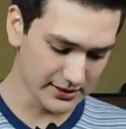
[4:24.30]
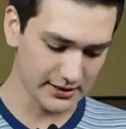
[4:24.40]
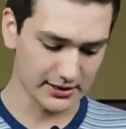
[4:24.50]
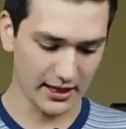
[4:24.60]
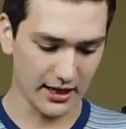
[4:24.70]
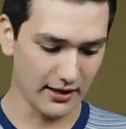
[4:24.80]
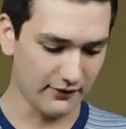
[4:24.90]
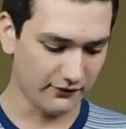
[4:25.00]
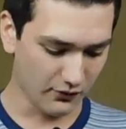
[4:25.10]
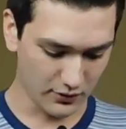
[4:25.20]
this is a
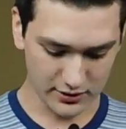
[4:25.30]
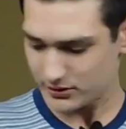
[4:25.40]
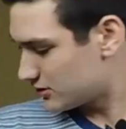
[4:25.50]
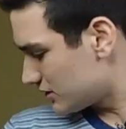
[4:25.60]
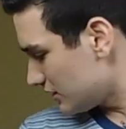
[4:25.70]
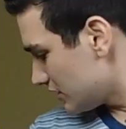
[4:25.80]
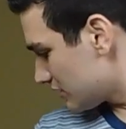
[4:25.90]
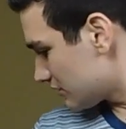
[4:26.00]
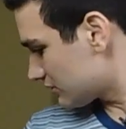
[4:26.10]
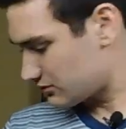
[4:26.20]

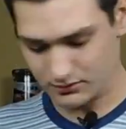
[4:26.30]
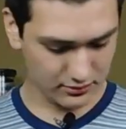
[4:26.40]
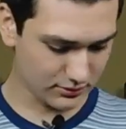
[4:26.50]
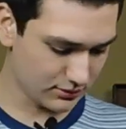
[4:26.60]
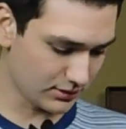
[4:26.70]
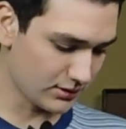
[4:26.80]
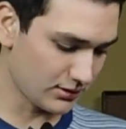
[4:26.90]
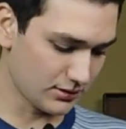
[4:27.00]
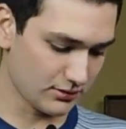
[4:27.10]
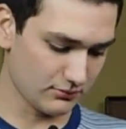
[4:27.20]
14.
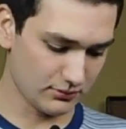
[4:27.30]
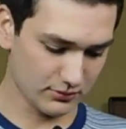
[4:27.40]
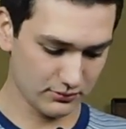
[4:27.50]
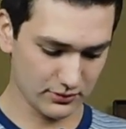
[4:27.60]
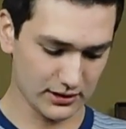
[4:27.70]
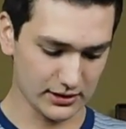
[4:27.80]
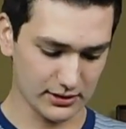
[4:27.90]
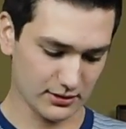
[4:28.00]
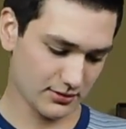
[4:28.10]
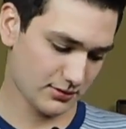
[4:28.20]
Who's
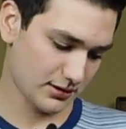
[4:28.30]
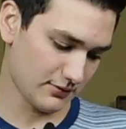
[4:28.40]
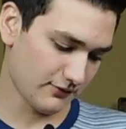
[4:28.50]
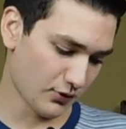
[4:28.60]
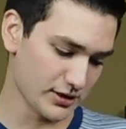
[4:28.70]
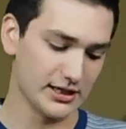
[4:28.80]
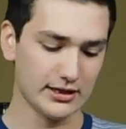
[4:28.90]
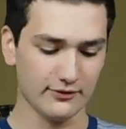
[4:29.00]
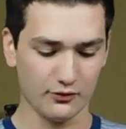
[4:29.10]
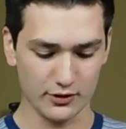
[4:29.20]
this?
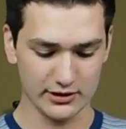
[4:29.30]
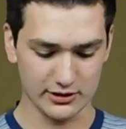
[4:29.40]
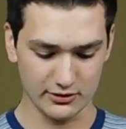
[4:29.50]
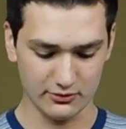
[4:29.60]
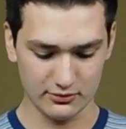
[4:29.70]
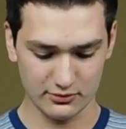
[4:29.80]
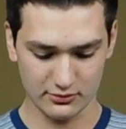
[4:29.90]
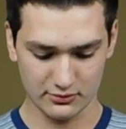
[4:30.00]
14 to 42.